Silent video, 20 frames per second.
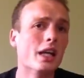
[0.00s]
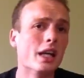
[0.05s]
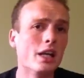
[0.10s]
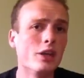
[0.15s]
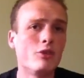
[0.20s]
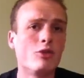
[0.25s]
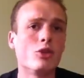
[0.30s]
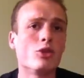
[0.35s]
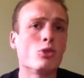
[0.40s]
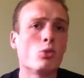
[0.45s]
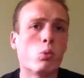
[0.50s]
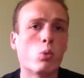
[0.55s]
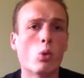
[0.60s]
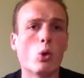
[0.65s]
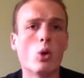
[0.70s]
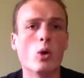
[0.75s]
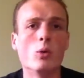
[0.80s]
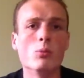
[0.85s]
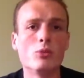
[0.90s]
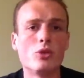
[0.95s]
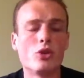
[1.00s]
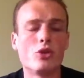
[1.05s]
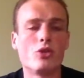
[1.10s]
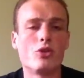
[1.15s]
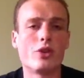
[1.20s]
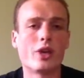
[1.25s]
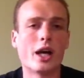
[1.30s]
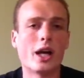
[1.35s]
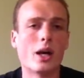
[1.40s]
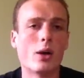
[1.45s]
If it's warm to
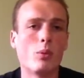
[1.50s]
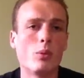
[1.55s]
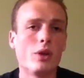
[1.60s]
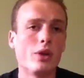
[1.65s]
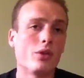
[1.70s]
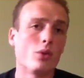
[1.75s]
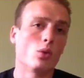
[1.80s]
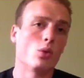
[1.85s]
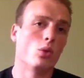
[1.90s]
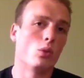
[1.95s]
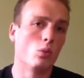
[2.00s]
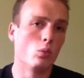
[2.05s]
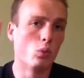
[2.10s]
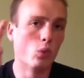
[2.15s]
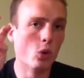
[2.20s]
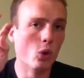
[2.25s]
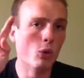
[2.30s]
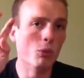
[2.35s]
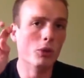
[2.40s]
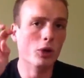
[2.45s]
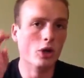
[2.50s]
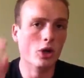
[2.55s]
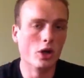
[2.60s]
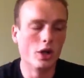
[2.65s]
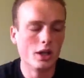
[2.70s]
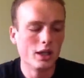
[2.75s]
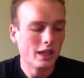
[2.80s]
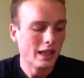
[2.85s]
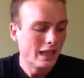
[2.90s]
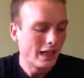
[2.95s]
start with or
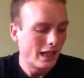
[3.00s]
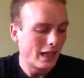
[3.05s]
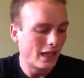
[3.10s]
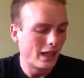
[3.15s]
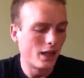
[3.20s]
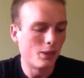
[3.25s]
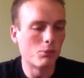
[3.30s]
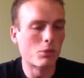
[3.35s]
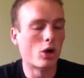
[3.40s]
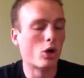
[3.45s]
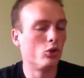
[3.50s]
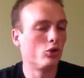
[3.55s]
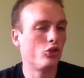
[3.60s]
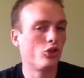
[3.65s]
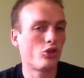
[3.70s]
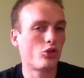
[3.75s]
warmer, um, I'll